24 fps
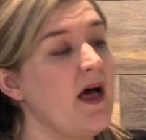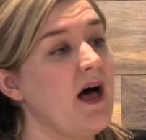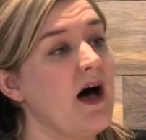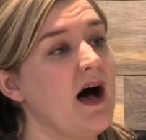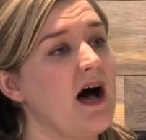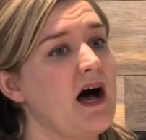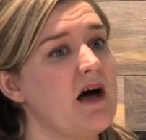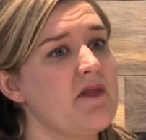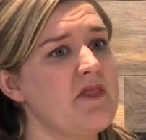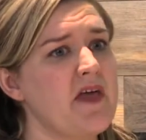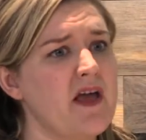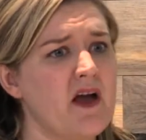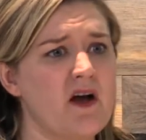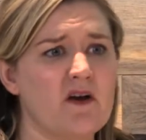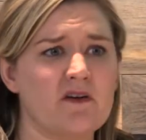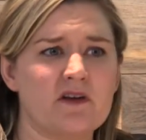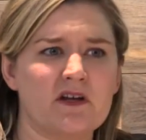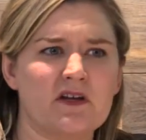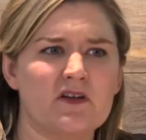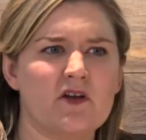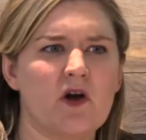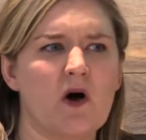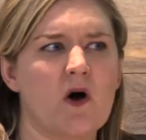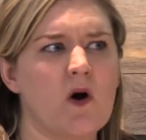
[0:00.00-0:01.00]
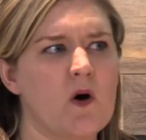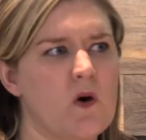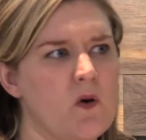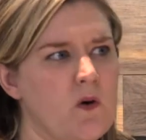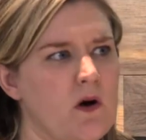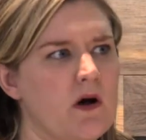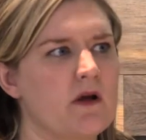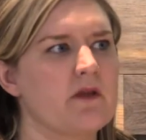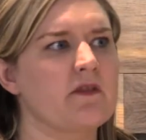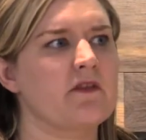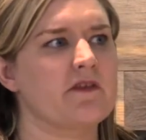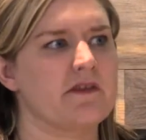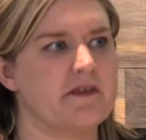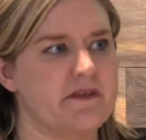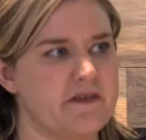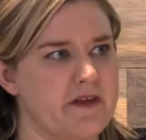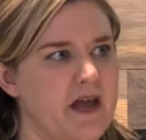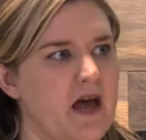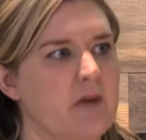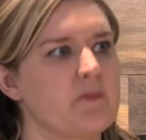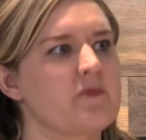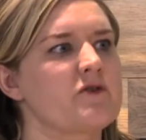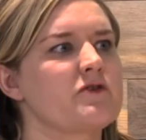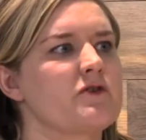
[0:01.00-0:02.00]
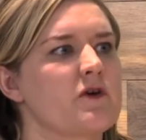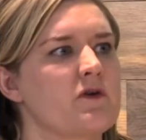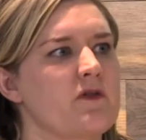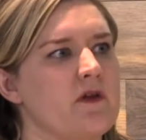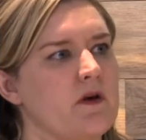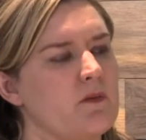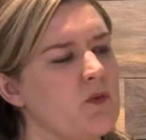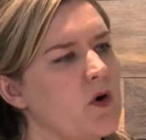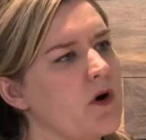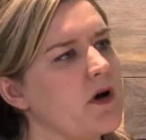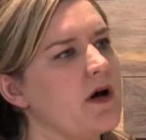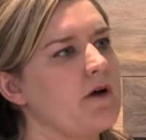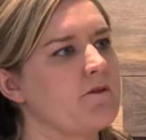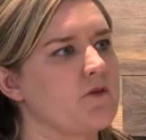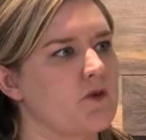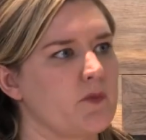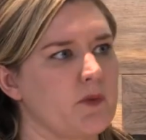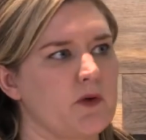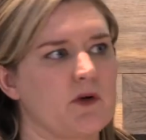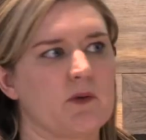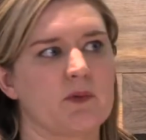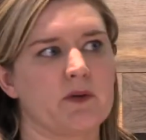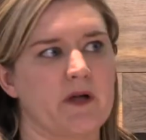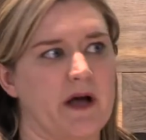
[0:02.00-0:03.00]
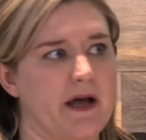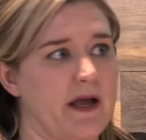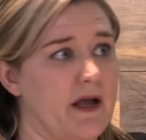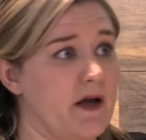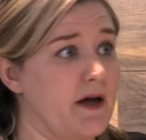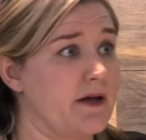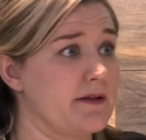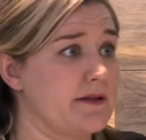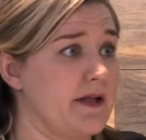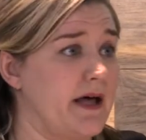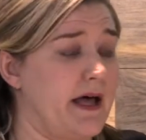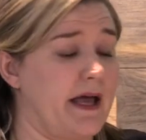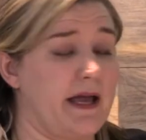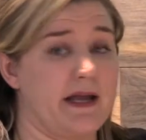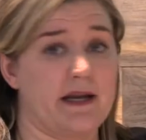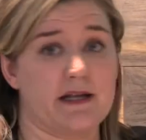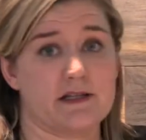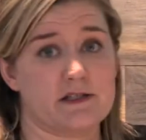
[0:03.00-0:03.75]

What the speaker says: they already know the steps, so they're more comfortable applying online.